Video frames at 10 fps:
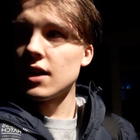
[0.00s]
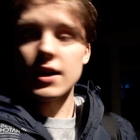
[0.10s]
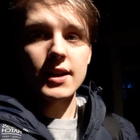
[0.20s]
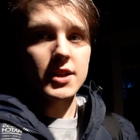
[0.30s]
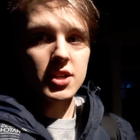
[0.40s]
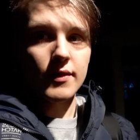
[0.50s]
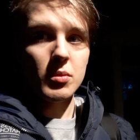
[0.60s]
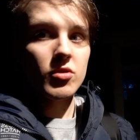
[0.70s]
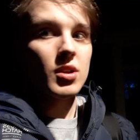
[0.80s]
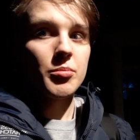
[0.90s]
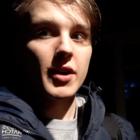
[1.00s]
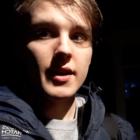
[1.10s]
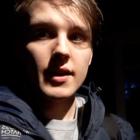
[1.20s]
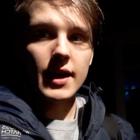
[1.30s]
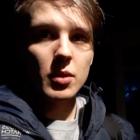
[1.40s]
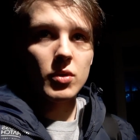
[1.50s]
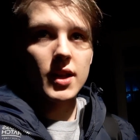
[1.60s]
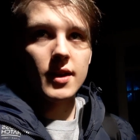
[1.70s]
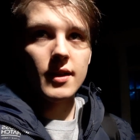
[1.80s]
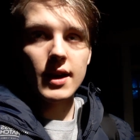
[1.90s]
I didn't actually think was going to bring anyone
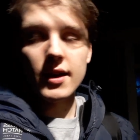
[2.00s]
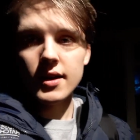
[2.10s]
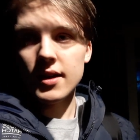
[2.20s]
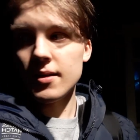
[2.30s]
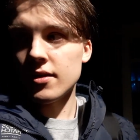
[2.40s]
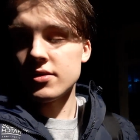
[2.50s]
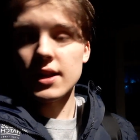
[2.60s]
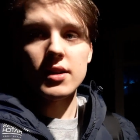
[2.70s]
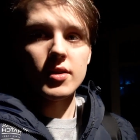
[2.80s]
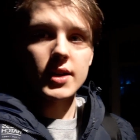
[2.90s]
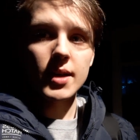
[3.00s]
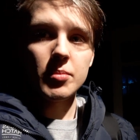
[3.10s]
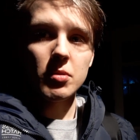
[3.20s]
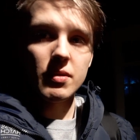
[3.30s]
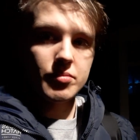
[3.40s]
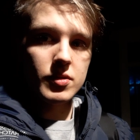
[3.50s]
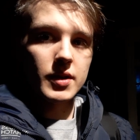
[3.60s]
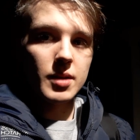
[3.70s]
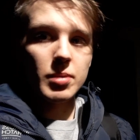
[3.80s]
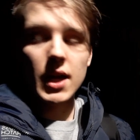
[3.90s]
in uh, on deadline day, but we brought
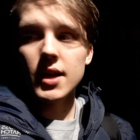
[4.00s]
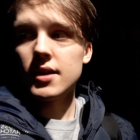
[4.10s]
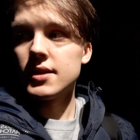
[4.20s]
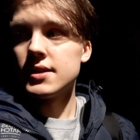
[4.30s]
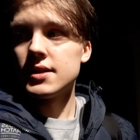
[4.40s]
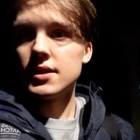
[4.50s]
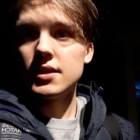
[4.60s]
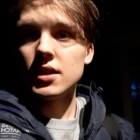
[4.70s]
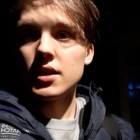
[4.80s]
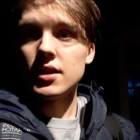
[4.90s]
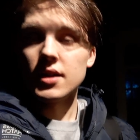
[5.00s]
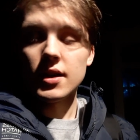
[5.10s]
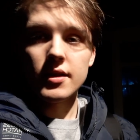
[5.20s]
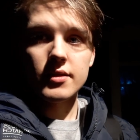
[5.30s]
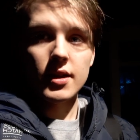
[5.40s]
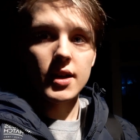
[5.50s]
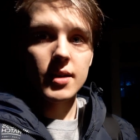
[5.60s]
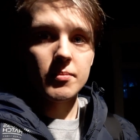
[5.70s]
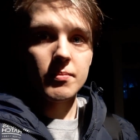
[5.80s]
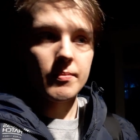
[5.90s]
in a player. He's
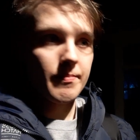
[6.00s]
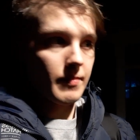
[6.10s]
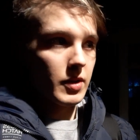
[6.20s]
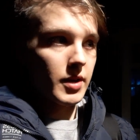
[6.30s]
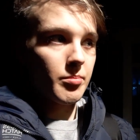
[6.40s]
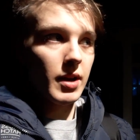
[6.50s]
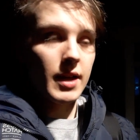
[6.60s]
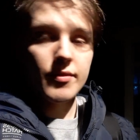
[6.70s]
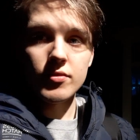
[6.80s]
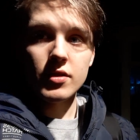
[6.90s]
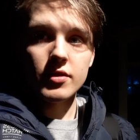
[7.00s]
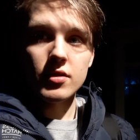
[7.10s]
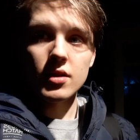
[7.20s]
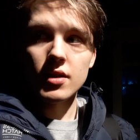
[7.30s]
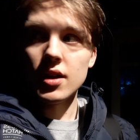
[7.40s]
um, going to play for us.